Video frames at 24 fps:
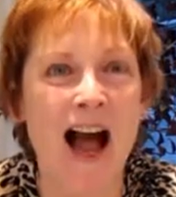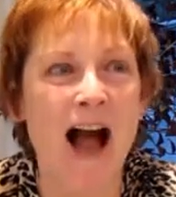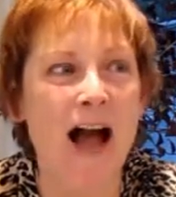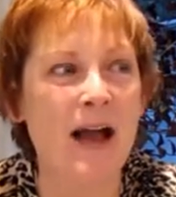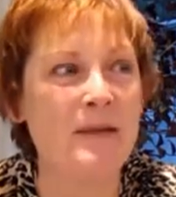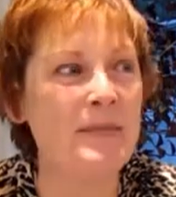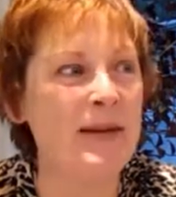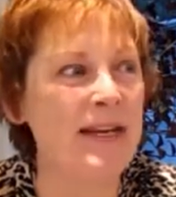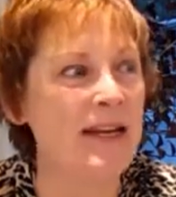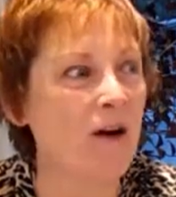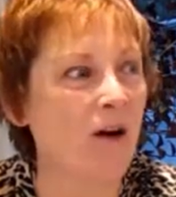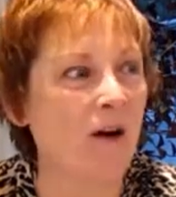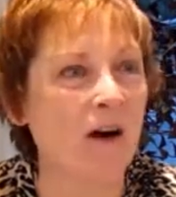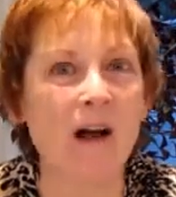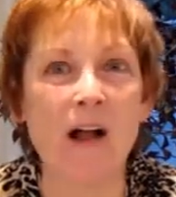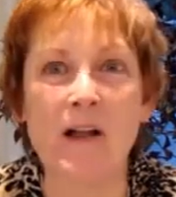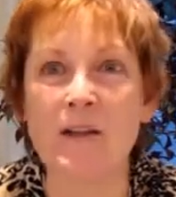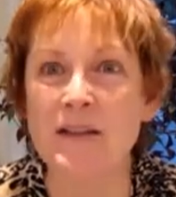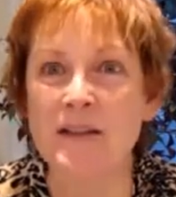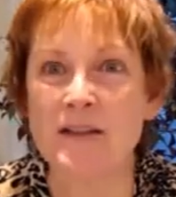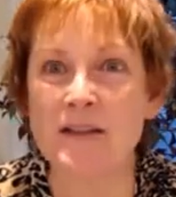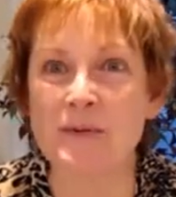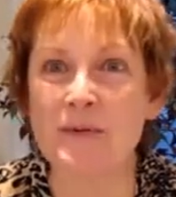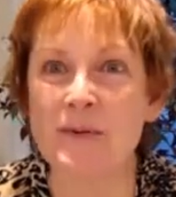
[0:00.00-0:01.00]
I mean, all
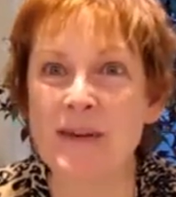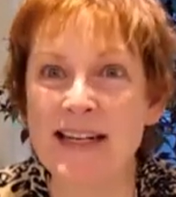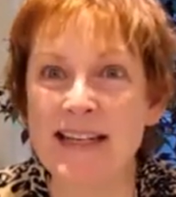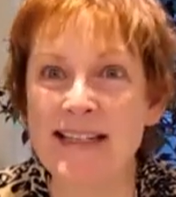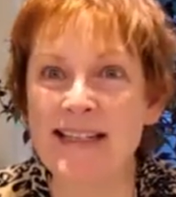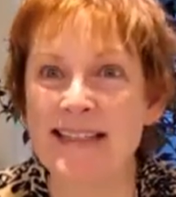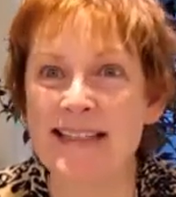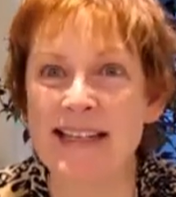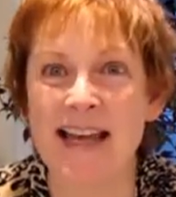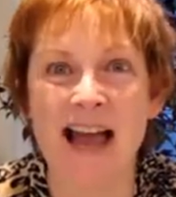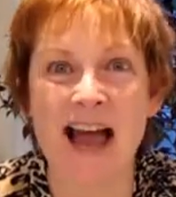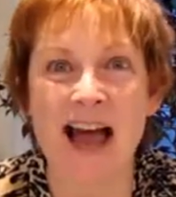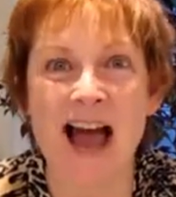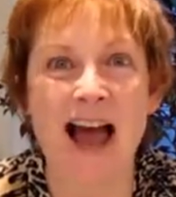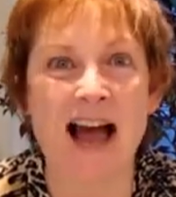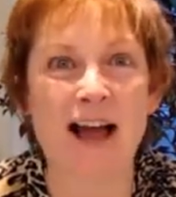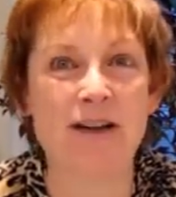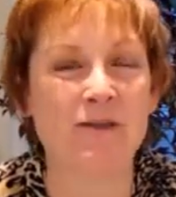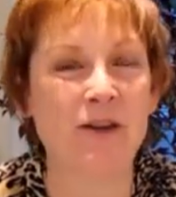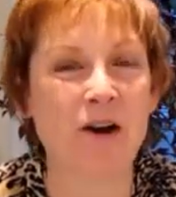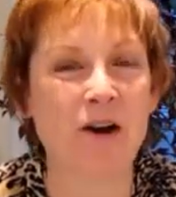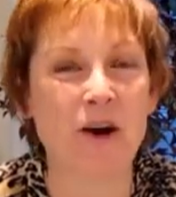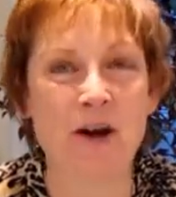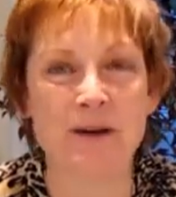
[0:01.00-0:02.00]
these weeks
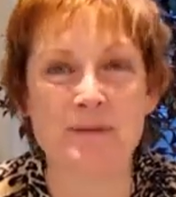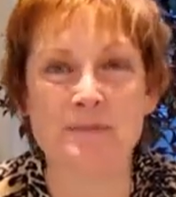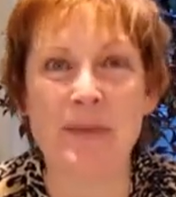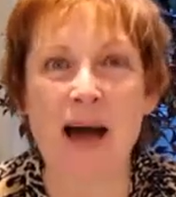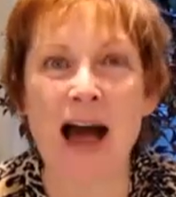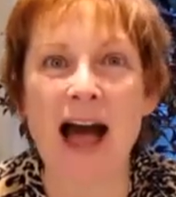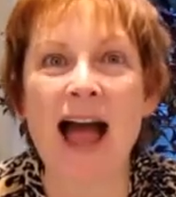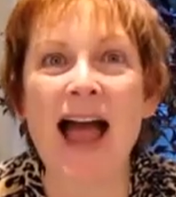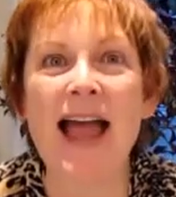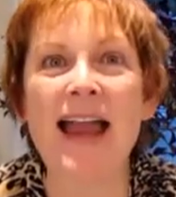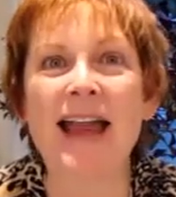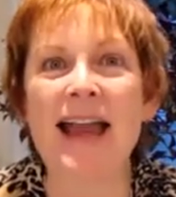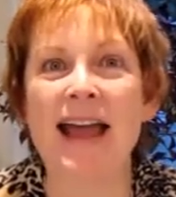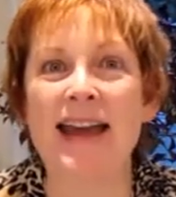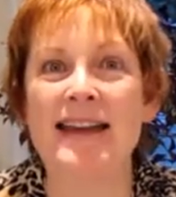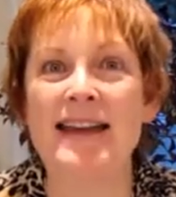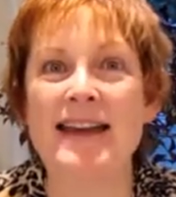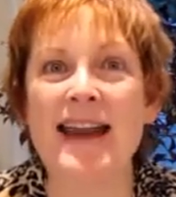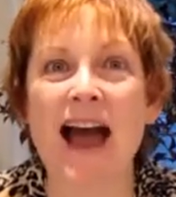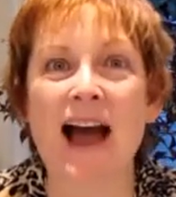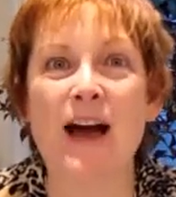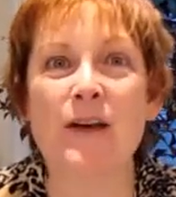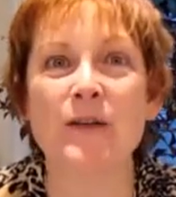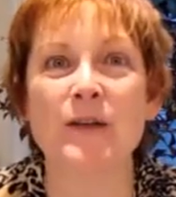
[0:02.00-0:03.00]
have gone by and
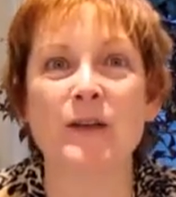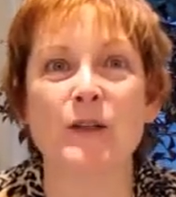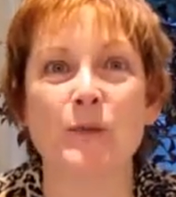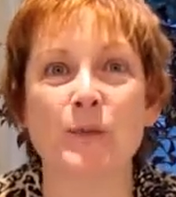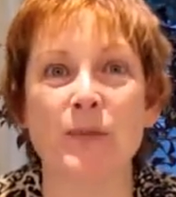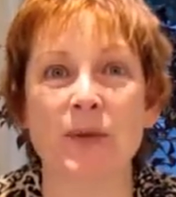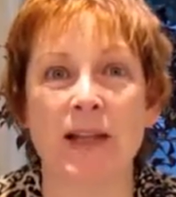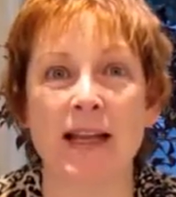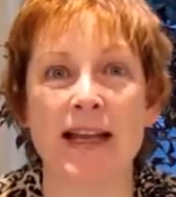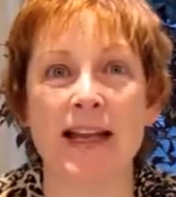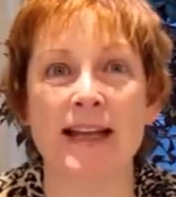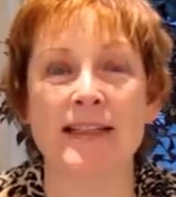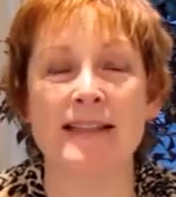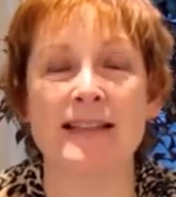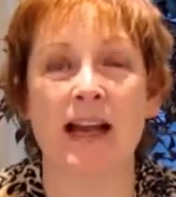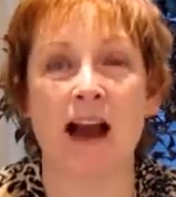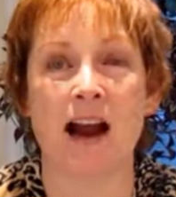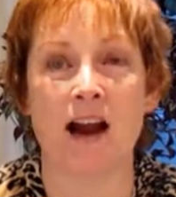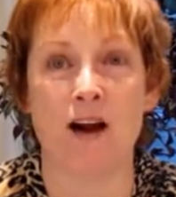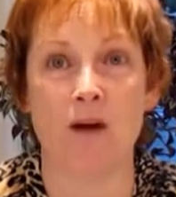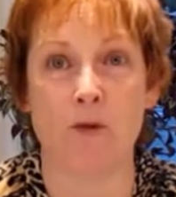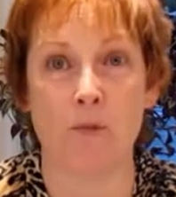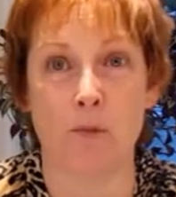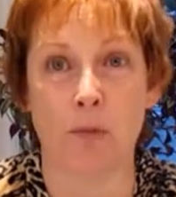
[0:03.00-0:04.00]
now these plants
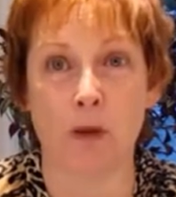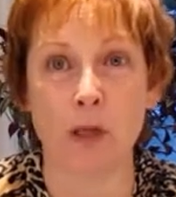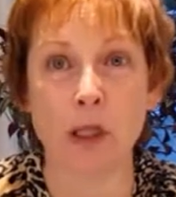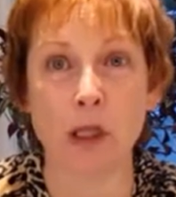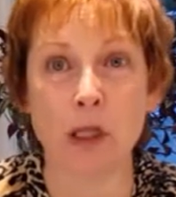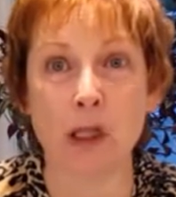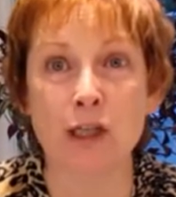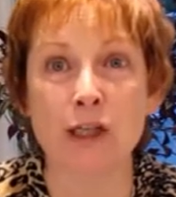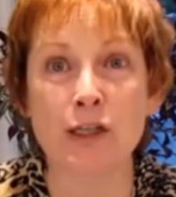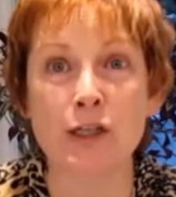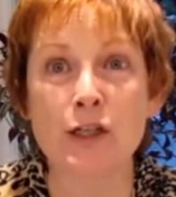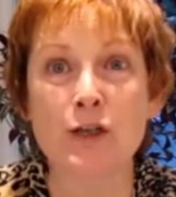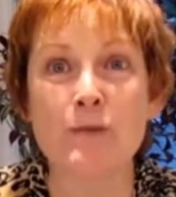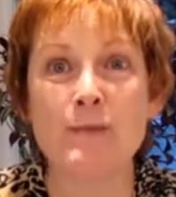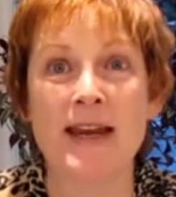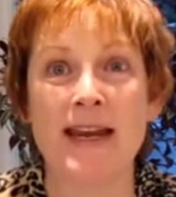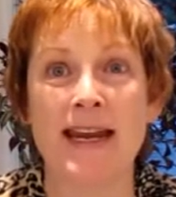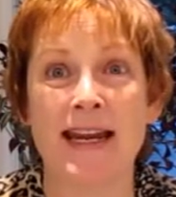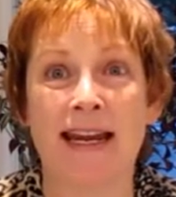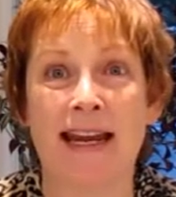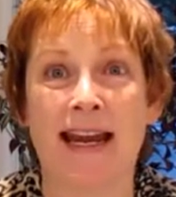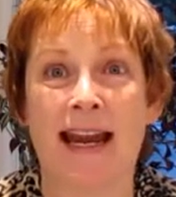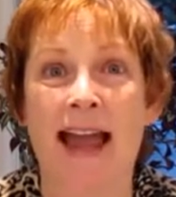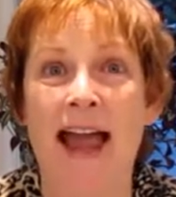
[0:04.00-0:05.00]
are
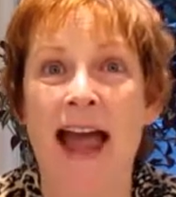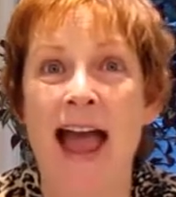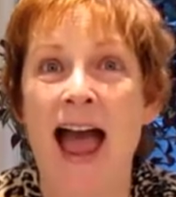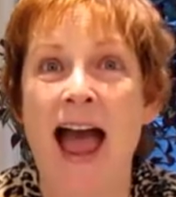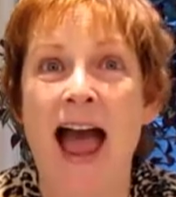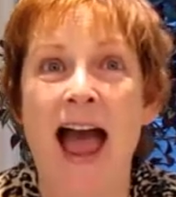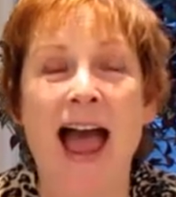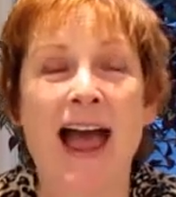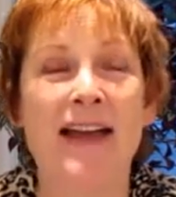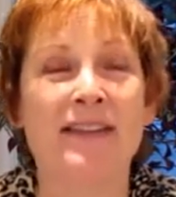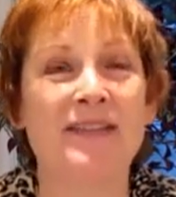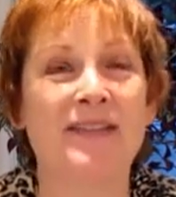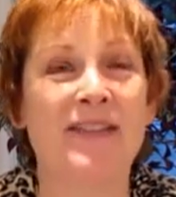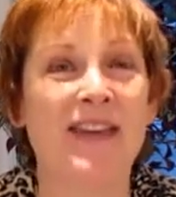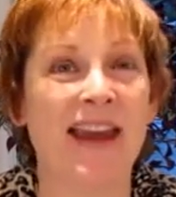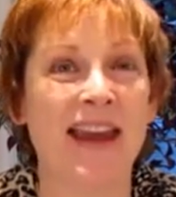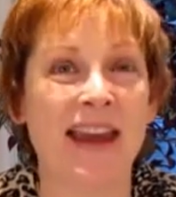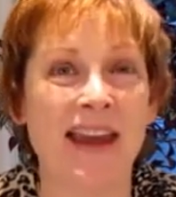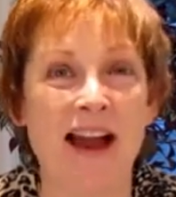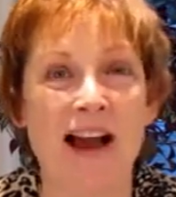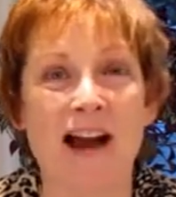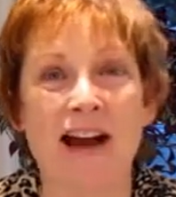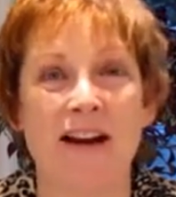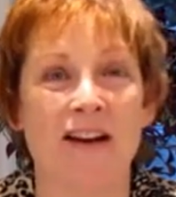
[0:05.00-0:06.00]
blooming and
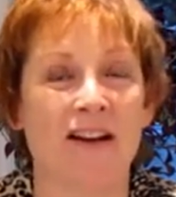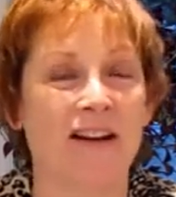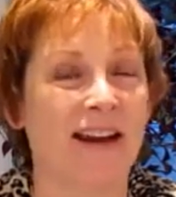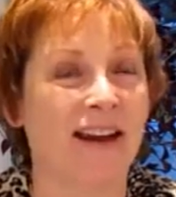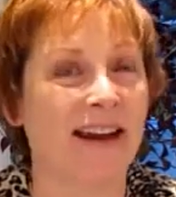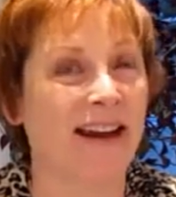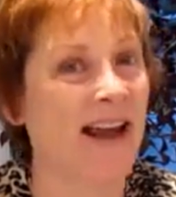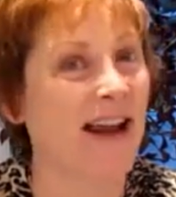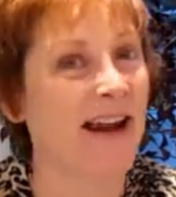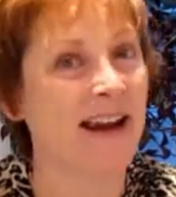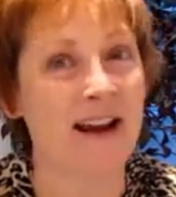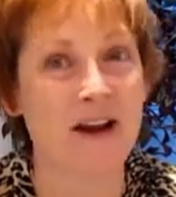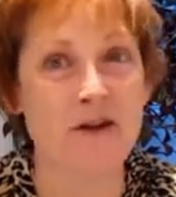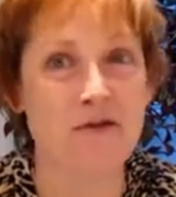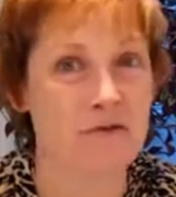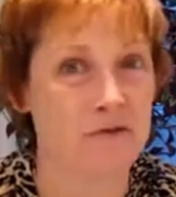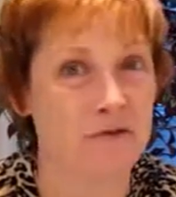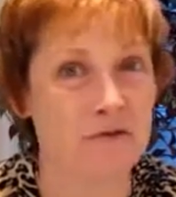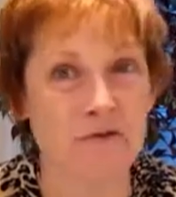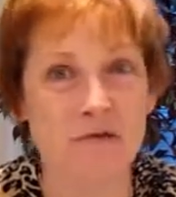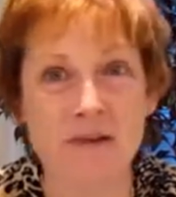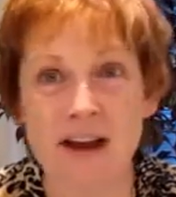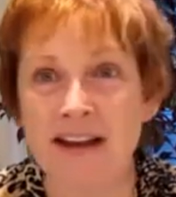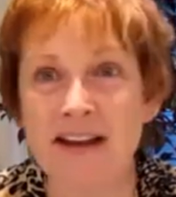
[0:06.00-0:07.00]
they are
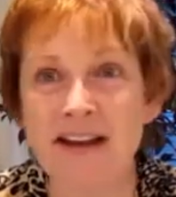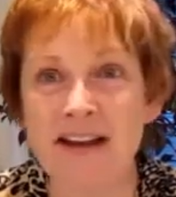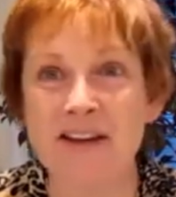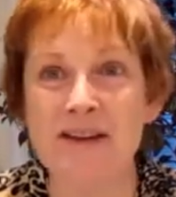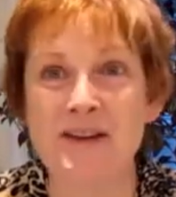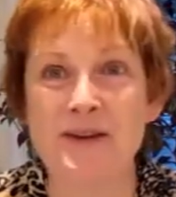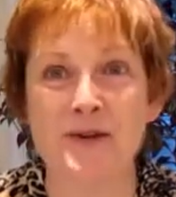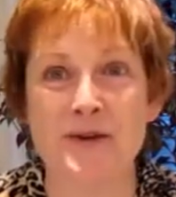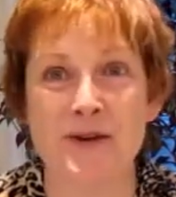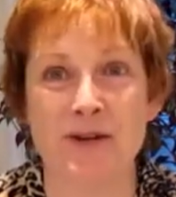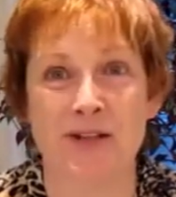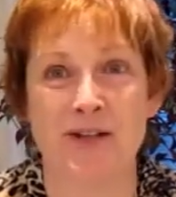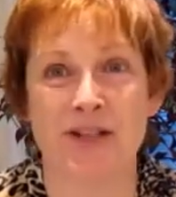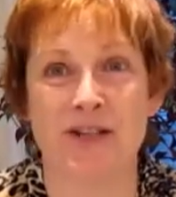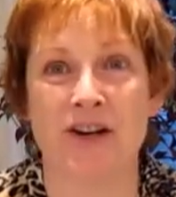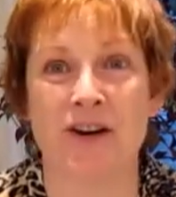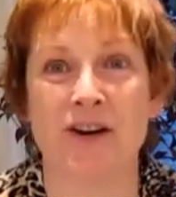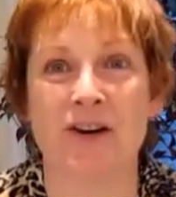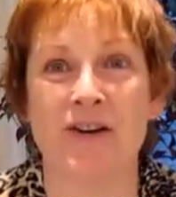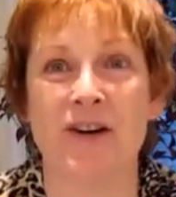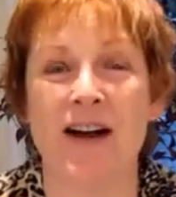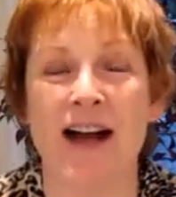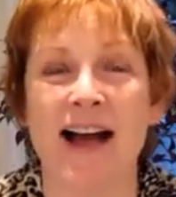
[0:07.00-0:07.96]
getting ready to go to show.